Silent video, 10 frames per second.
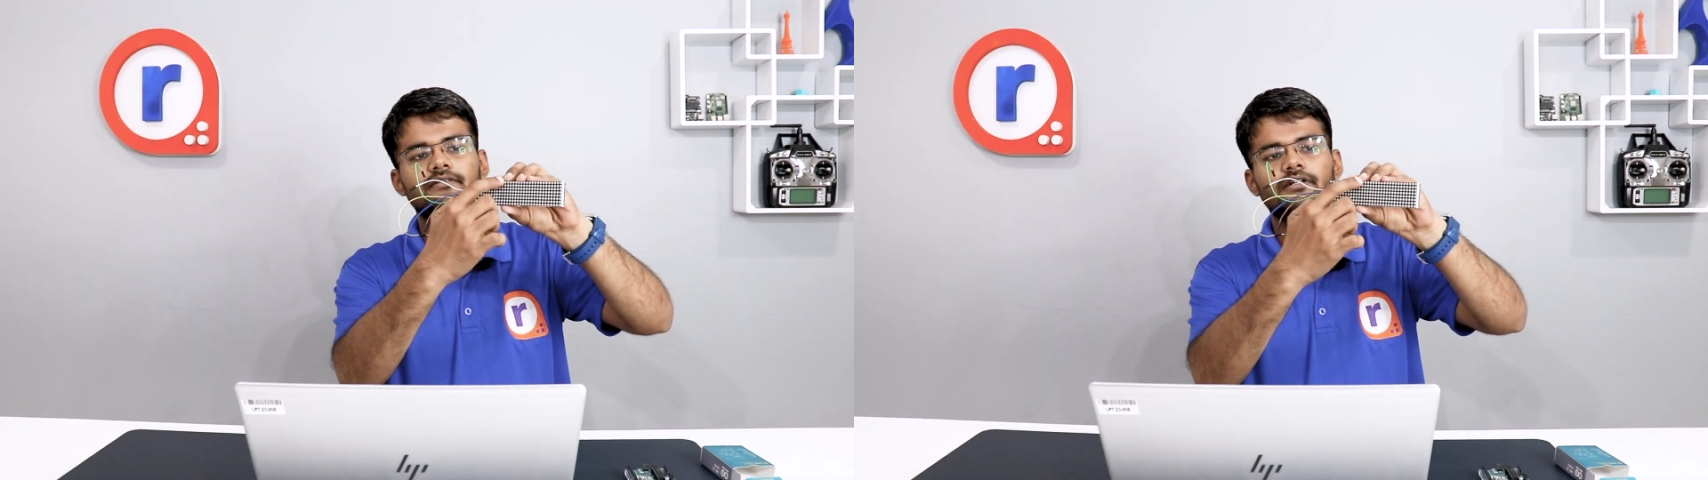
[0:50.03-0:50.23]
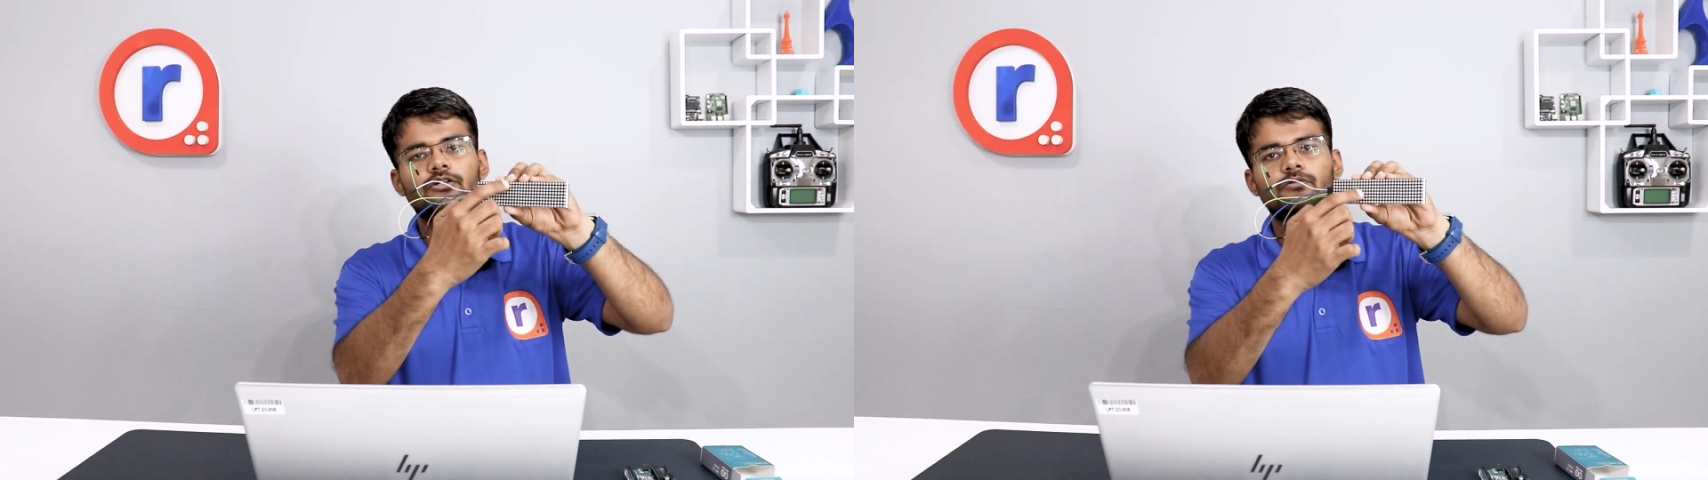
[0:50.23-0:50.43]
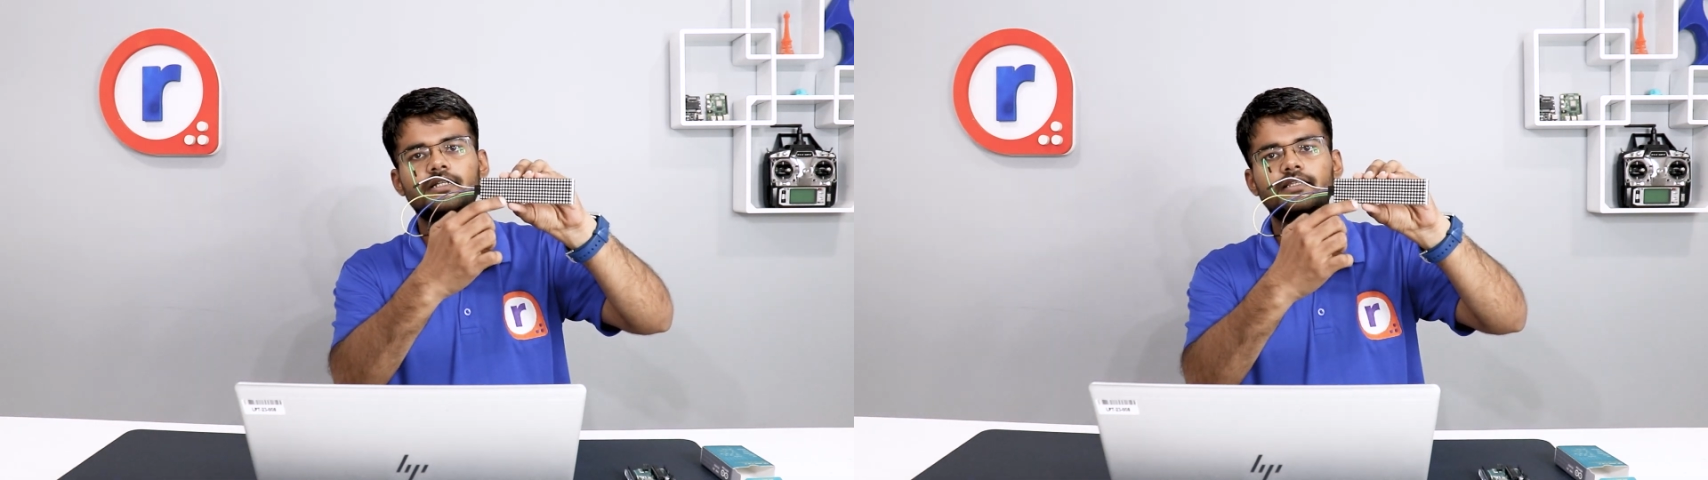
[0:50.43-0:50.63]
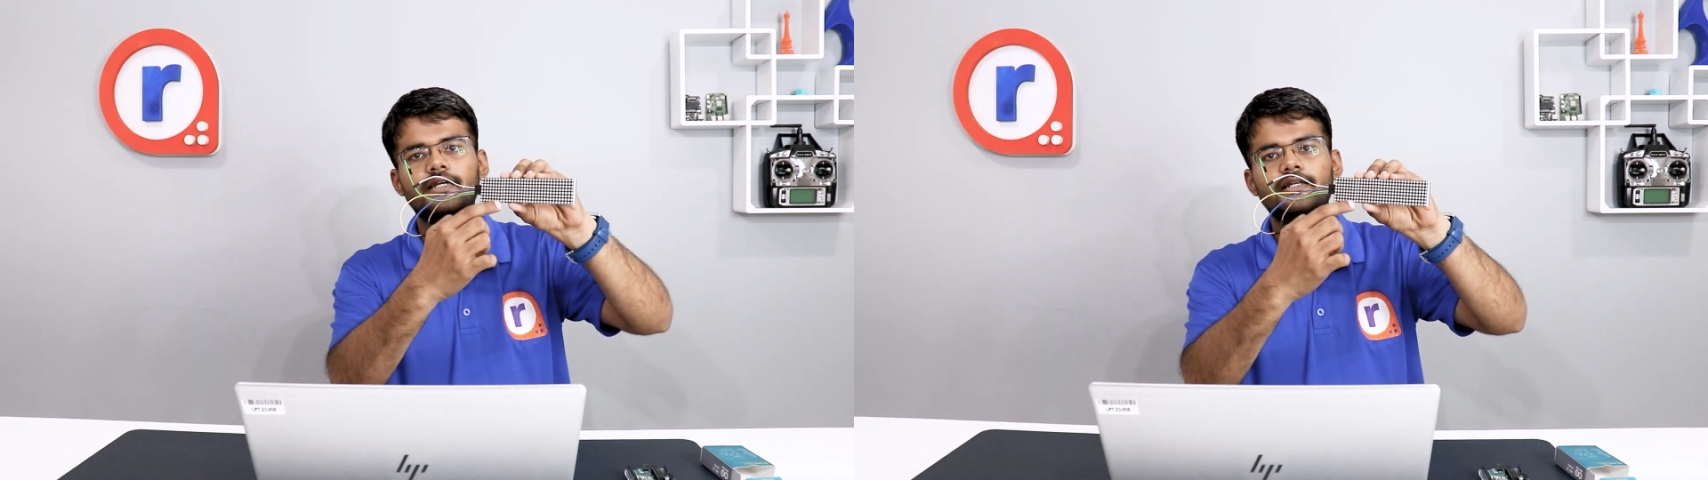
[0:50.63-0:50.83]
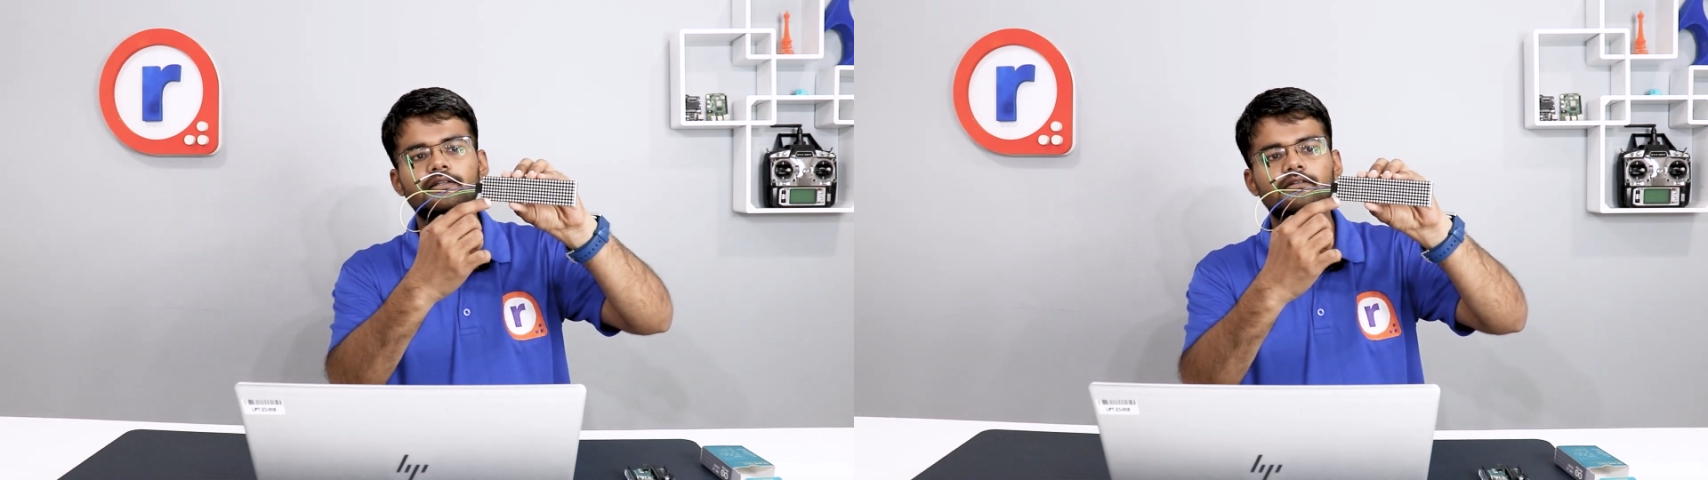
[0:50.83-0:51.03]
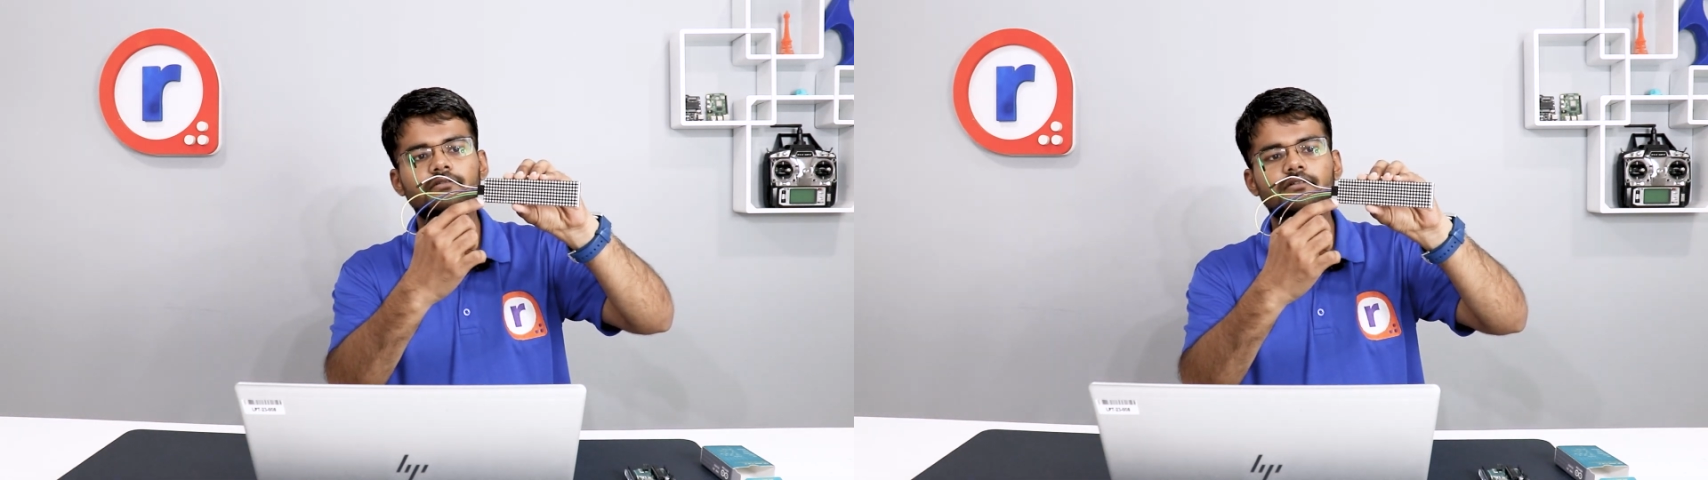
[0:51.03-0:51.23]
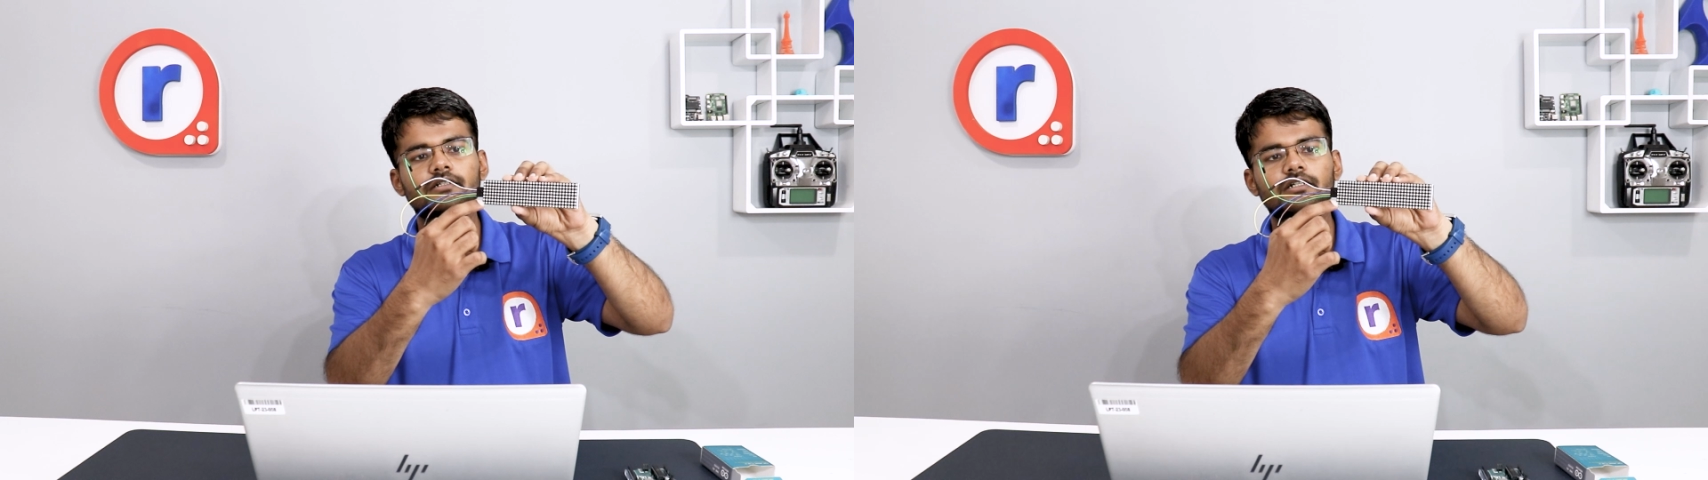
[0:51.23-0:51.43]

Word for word: 7219